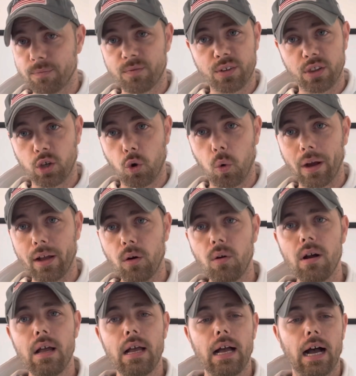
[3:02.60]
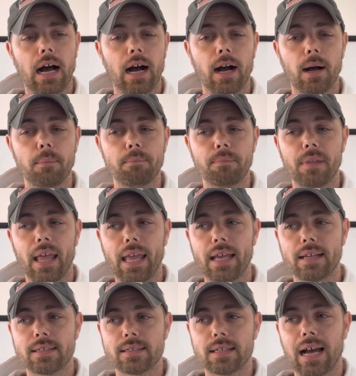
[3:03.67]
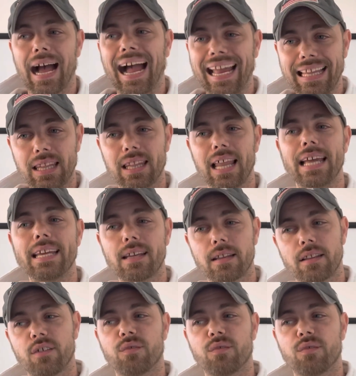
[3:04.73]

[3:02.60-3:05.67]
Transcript: for the quail. Um, and I like the